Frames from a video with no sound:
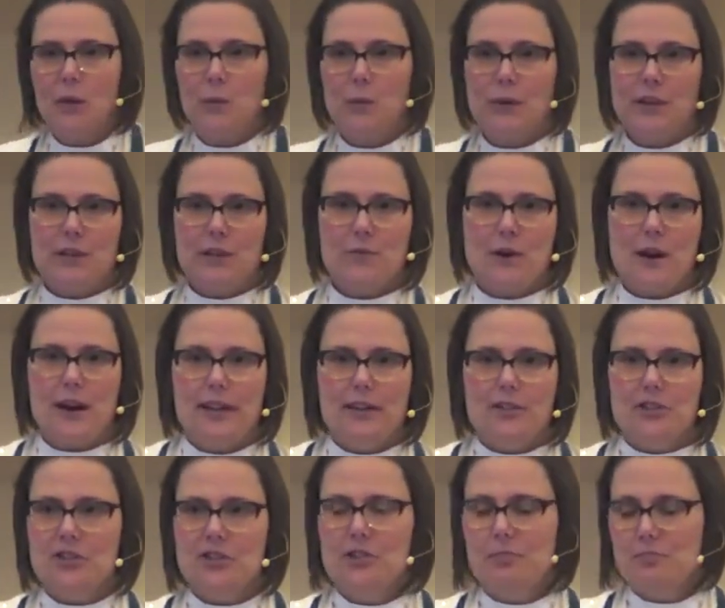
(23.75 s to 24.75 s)
we
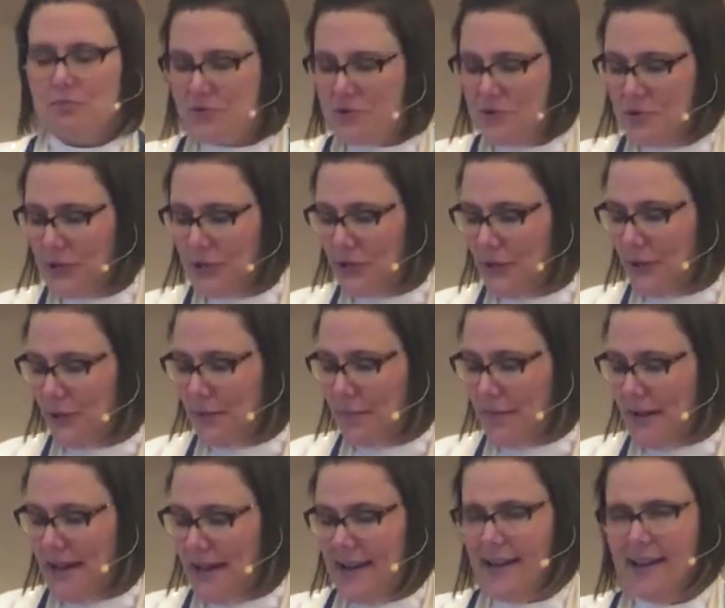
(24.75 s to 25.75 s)
watched Bruce
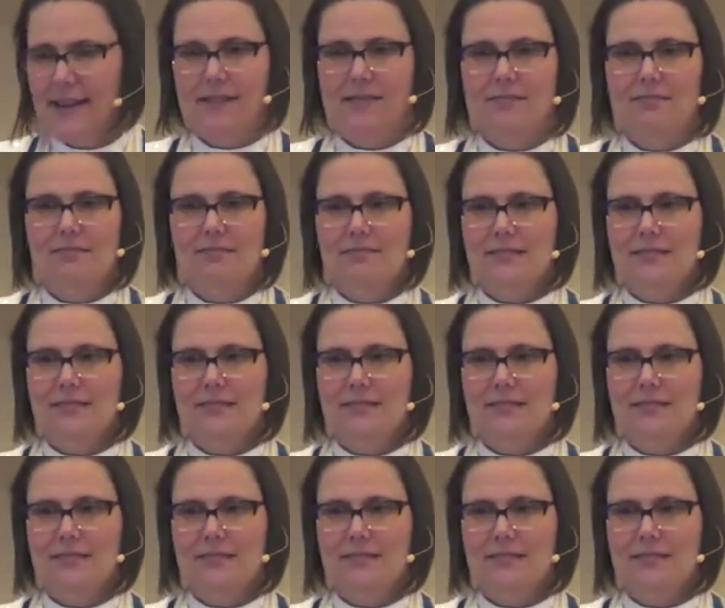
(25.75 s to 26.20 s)
Almighty.